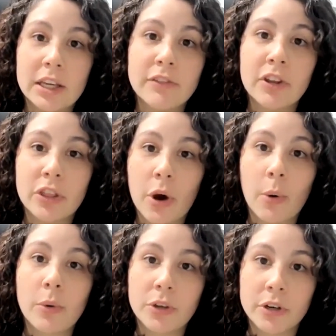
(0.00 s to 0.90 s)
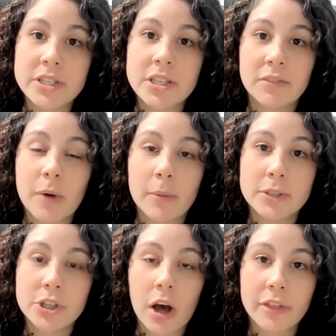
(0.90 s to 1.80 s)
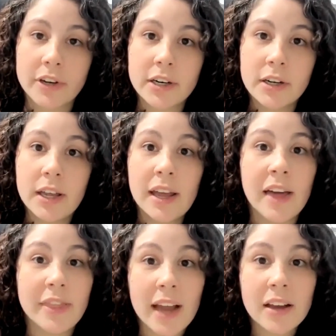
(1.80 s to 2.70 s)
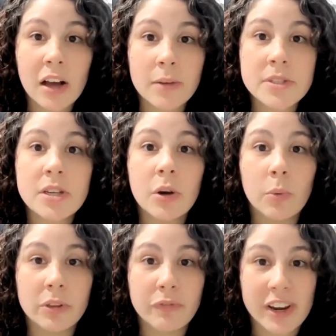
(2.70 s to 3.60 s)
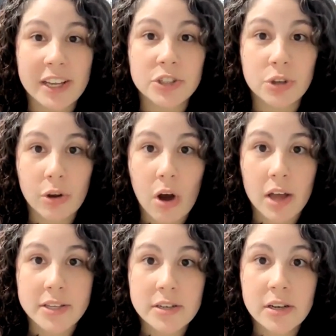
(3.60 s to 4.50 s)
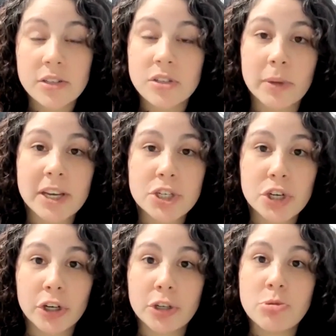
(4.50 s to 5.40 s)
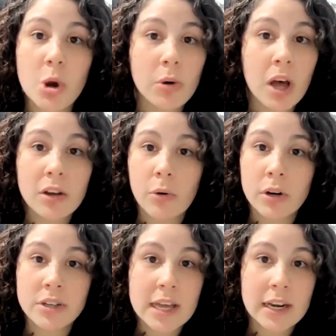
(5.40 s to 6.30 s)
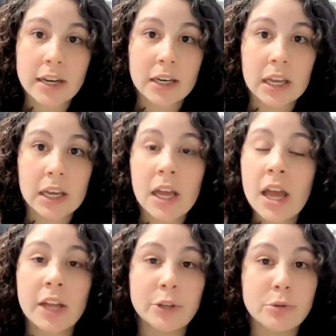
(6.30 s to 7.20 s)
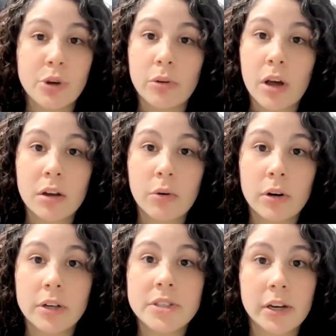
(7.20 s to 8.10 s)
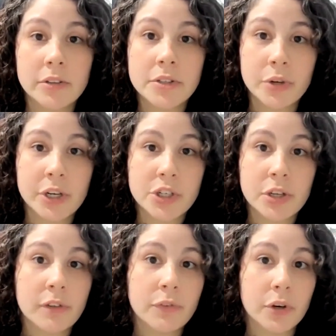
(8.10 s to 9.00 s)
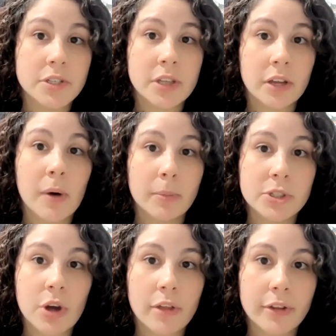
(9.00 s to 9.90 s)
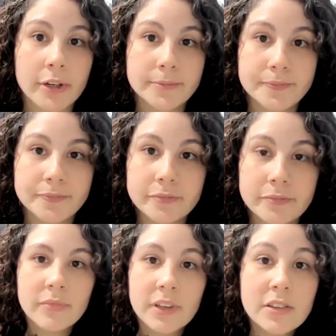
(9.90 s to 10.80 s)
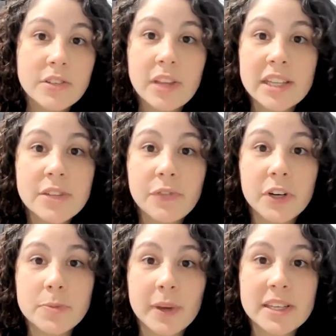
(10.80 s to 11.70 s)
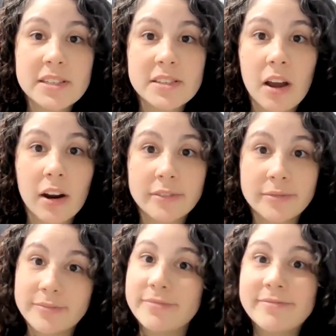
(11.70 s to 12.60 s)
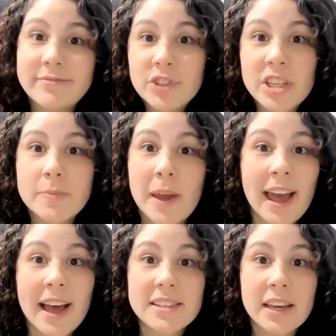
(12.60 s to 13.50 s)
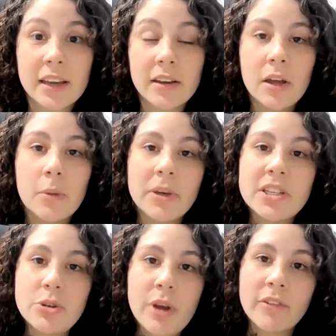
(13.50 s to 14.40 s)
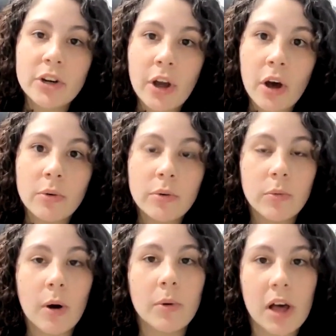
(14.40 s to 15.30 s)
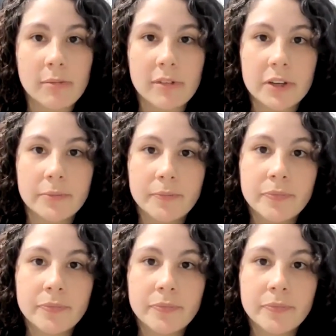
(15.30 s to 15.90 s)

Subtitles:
even though you're a self-published author. And that comes with financial cost. So make sure you don't cut corners on editing and you don't cut corners on illustration if you're a self-published author. So that's the first place to start, just by asking, because you never know what will come of it.